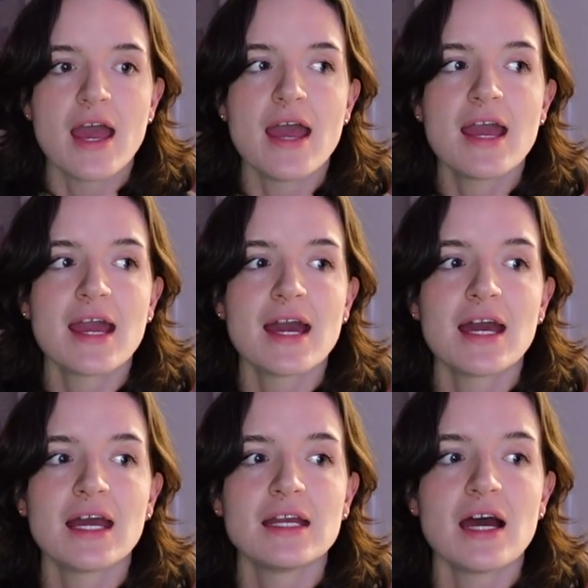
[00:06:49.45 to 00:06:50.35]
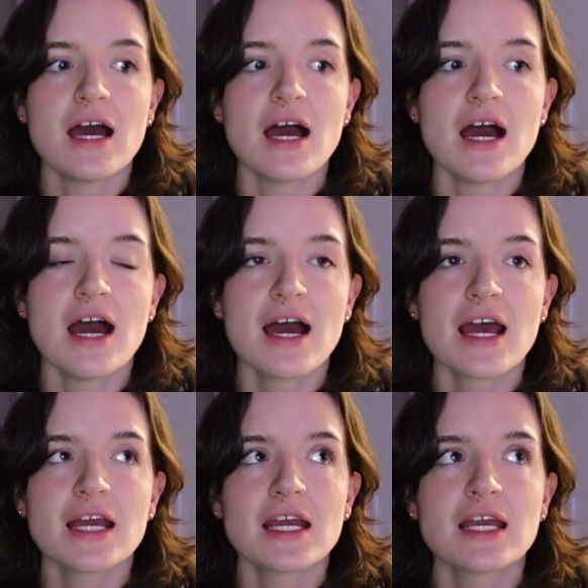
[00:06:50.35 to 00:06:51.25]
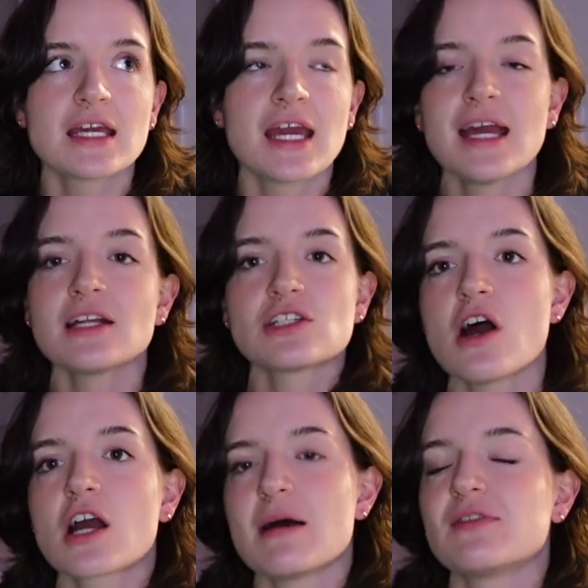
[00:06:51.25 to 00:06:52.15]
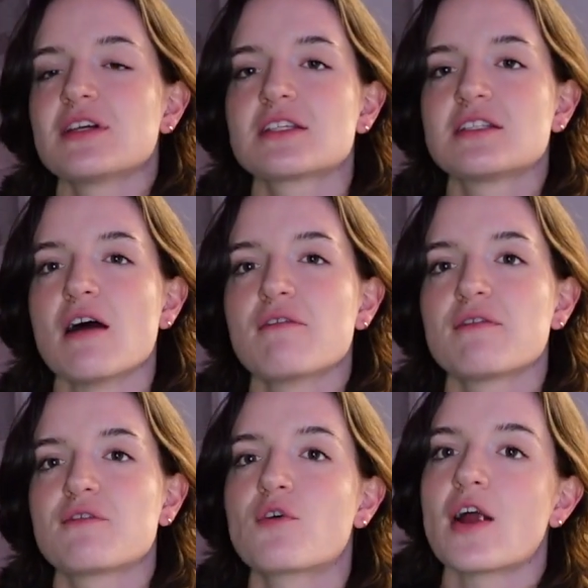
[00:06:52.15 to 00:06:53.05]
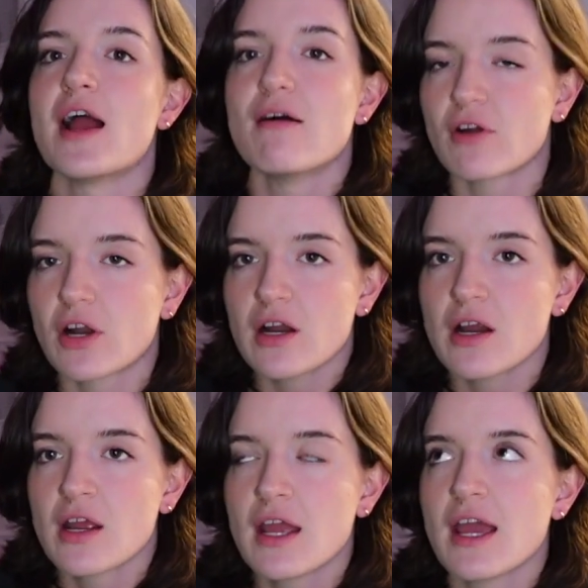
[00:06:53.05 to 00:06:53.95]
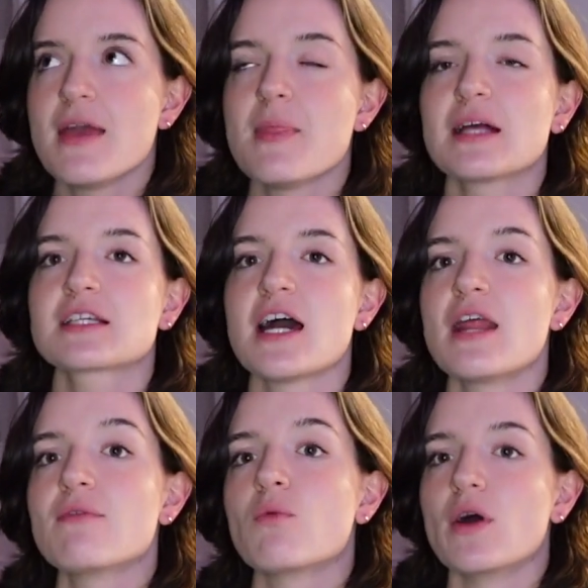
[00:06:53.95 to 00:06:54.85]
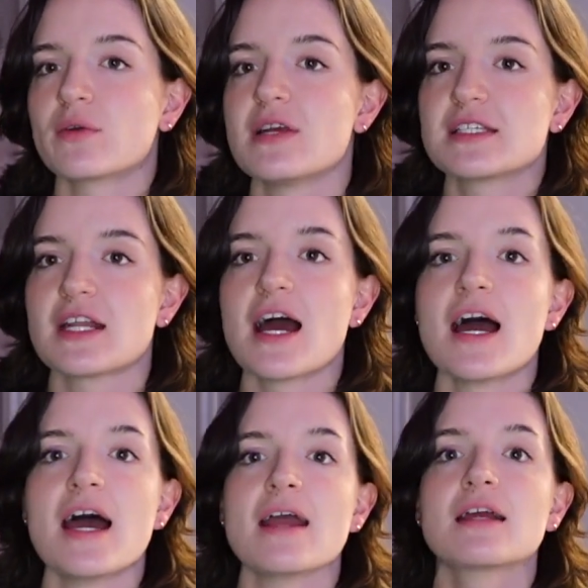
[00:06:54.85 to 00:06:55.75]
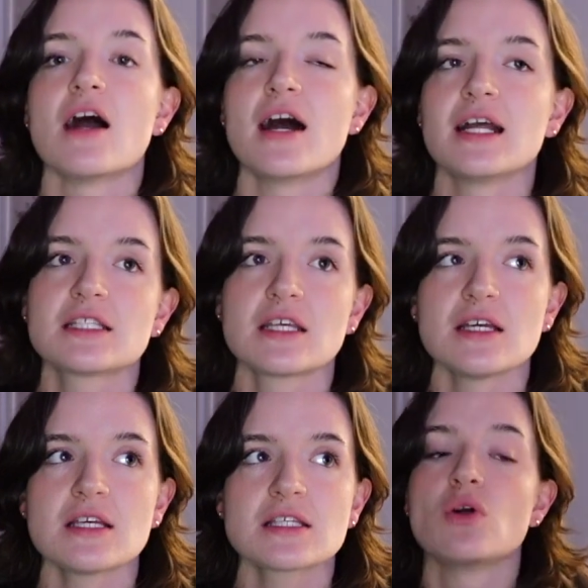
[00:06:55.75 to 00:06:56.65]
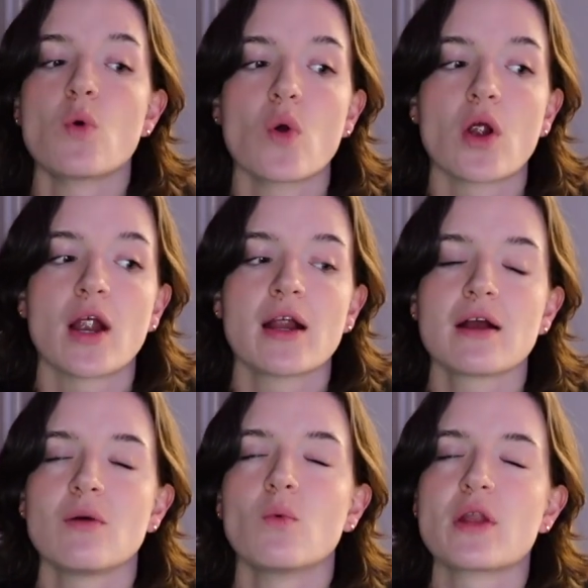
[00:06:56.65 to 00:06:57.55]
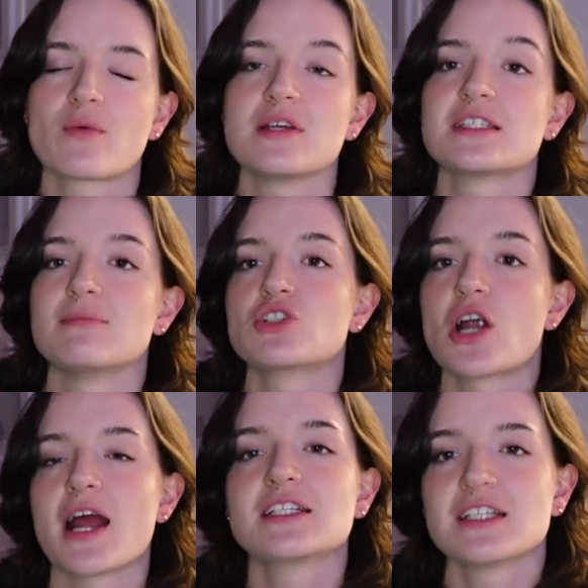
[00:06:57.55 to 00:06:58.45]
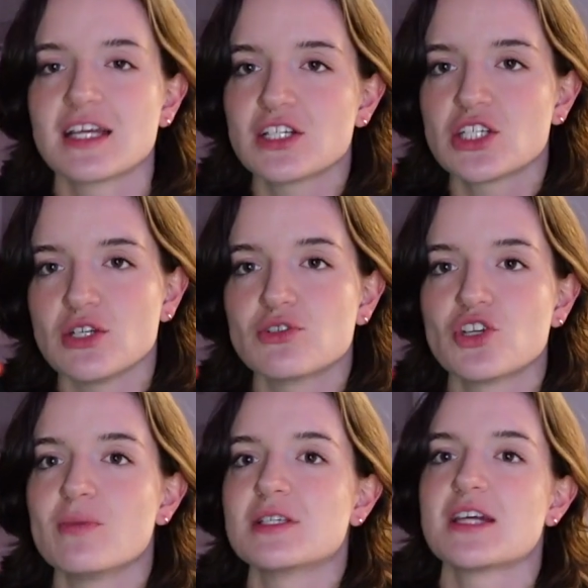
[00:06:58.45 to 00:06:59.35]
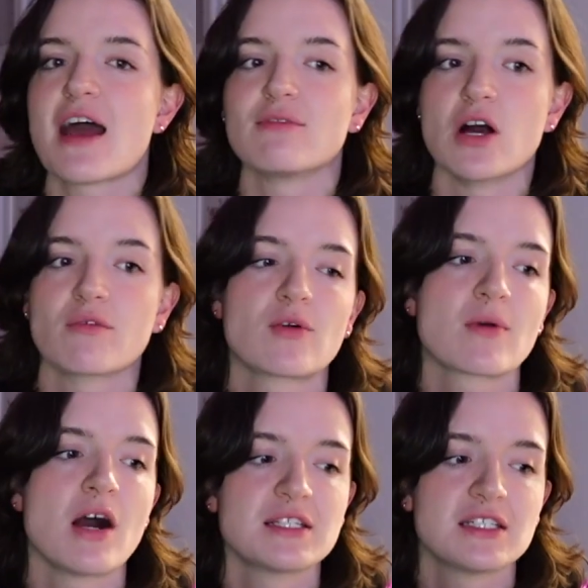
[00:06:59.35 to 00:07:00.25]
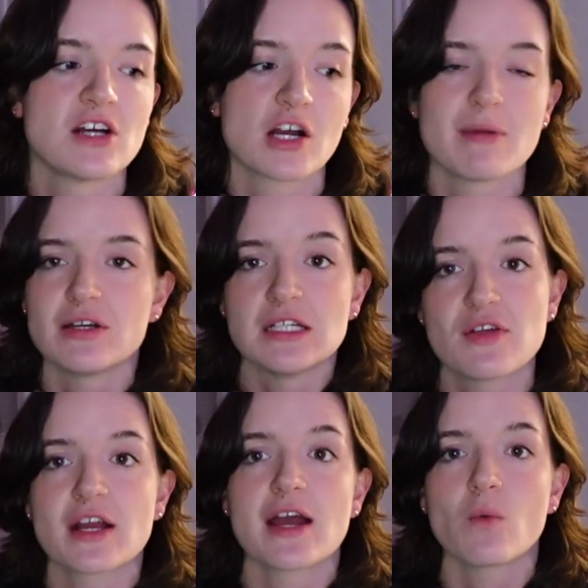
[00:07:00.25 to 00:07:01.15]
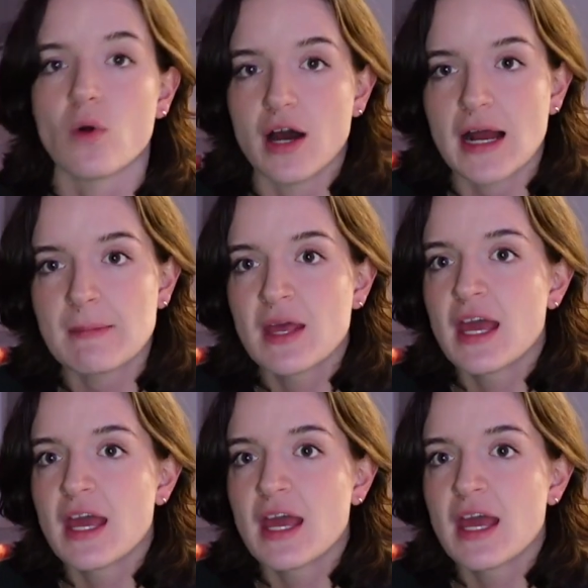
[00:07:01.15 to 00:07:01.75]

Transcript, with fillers: And I can't talk about that stuff forever. And that's kind of one reason I got into this or one of the reasons I'm trying to get into YouTube is to have long form content to talk about anything I want.